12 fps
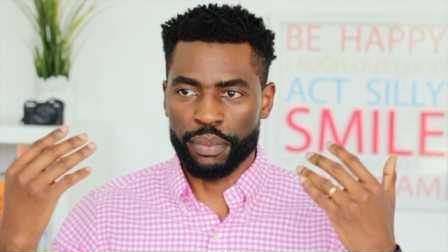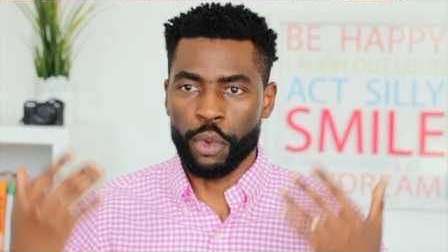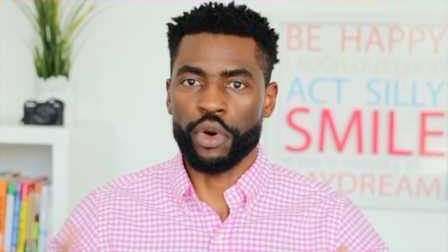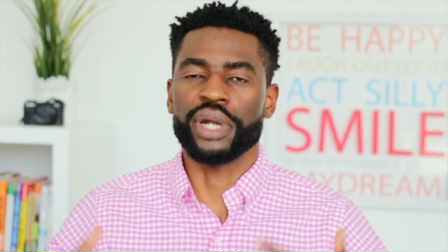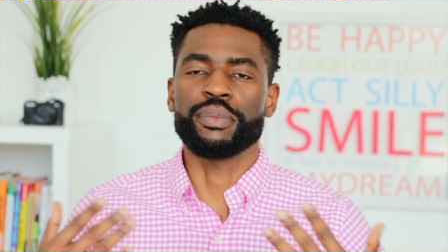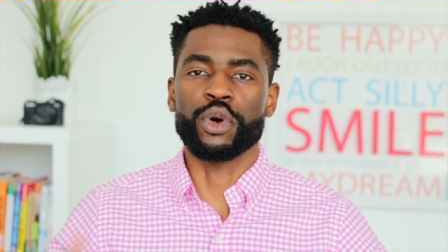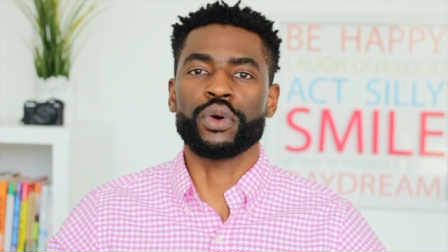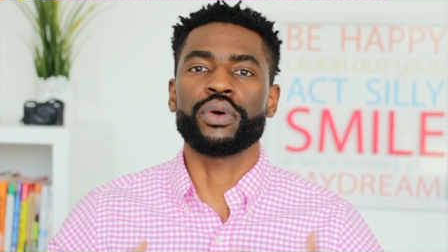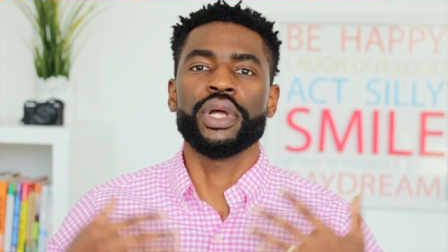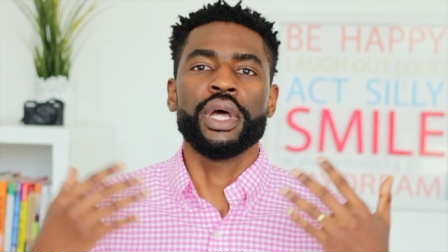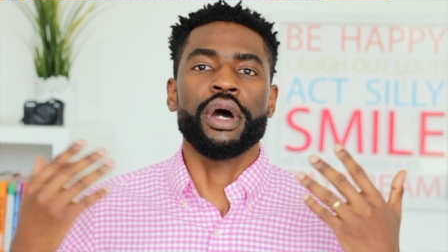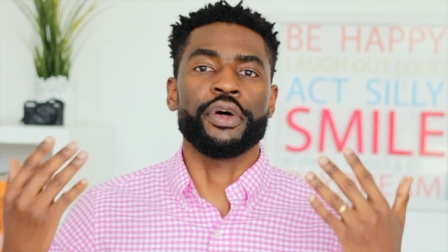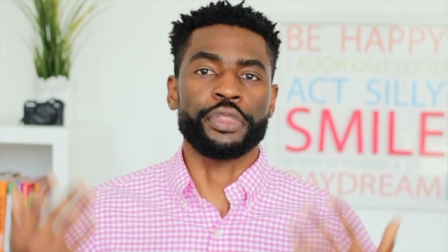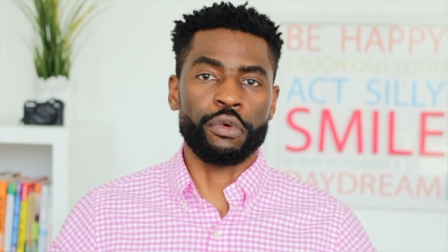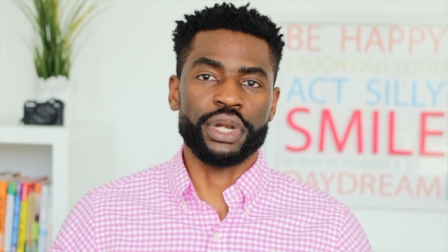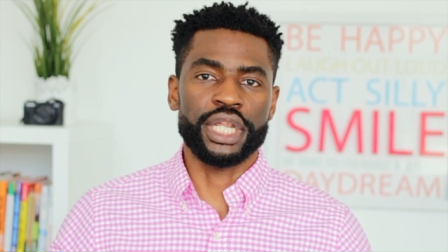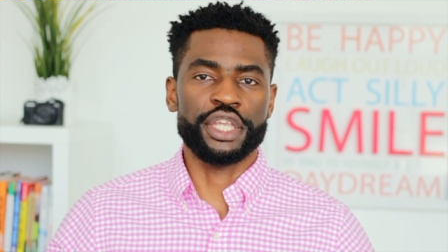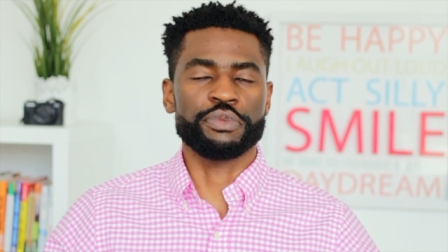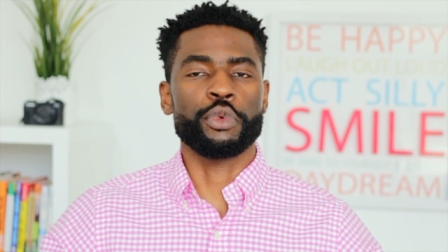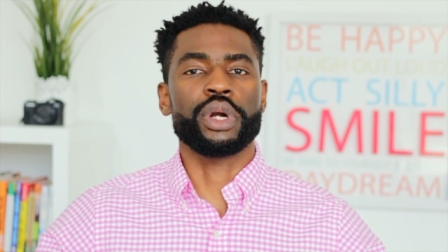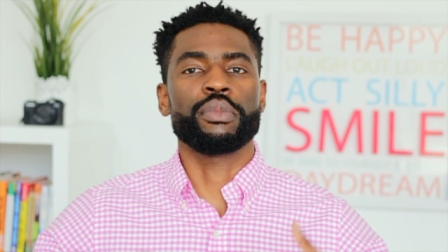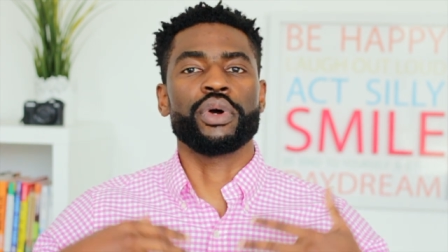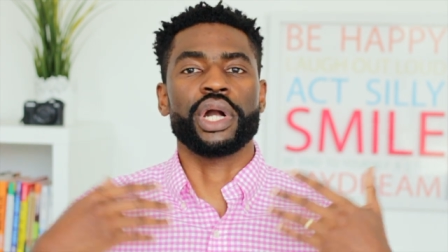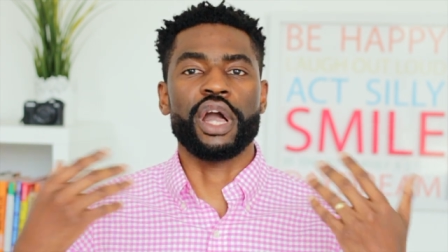more and more authorities, more
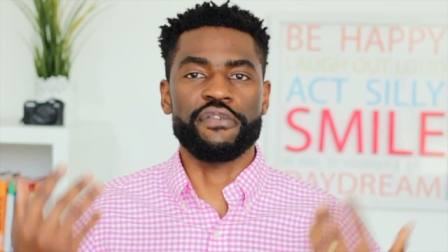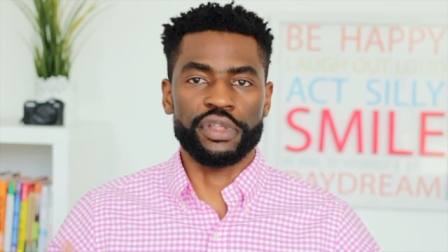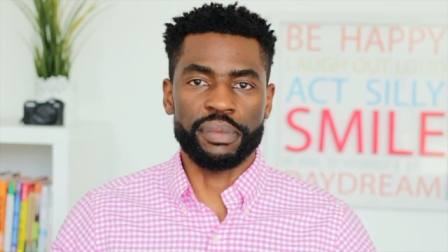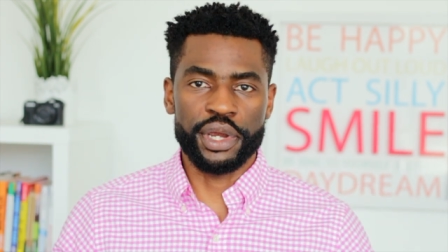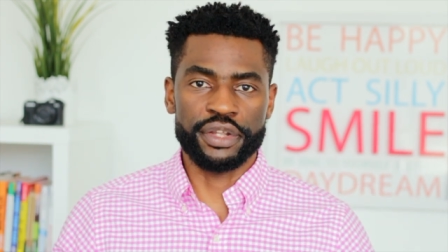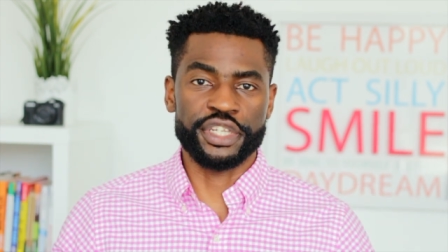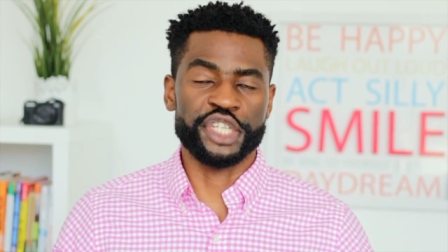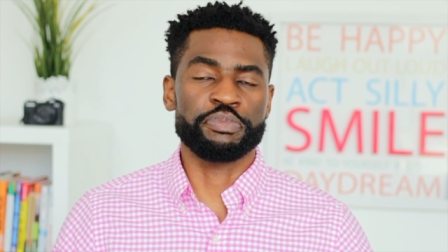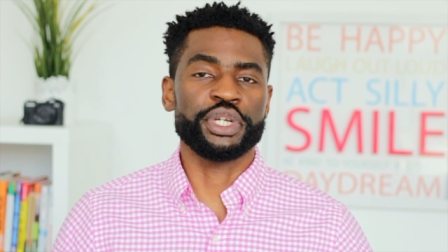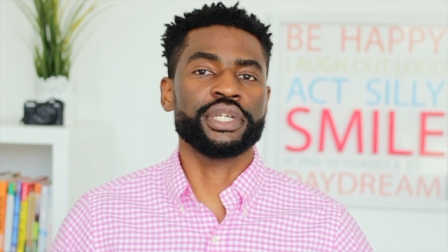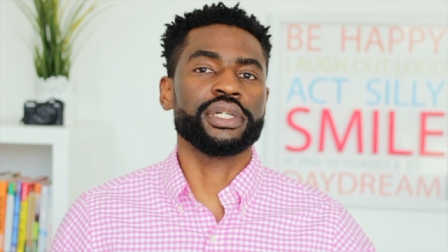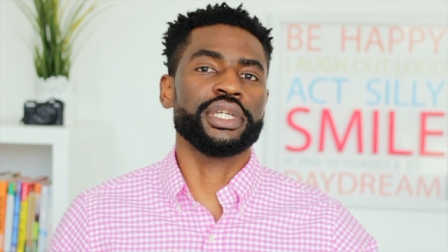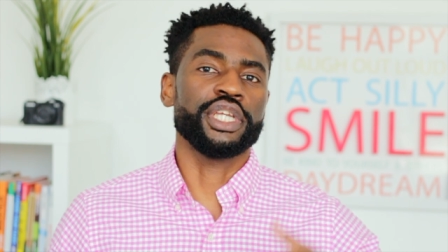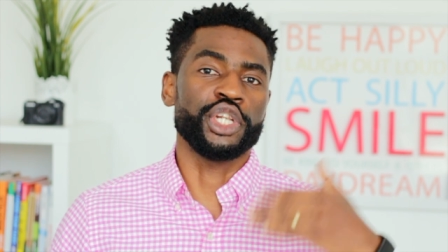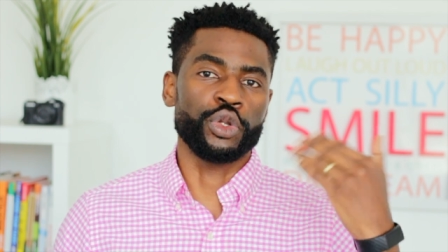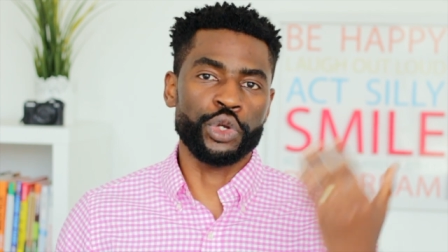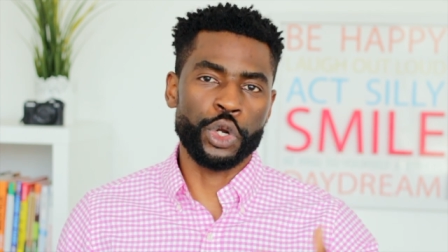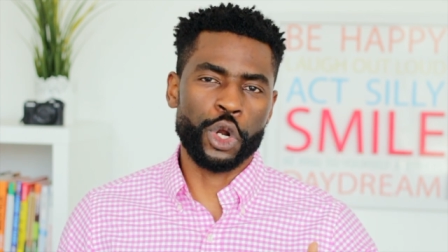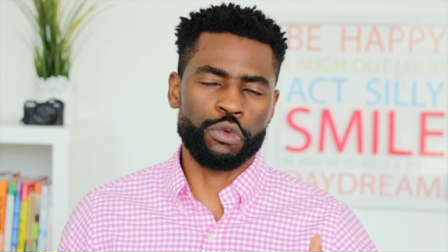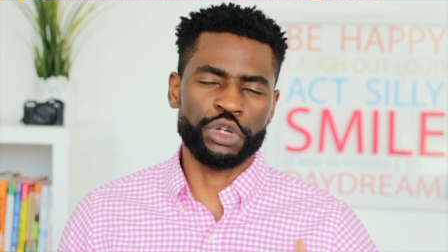and more governments, especially New York,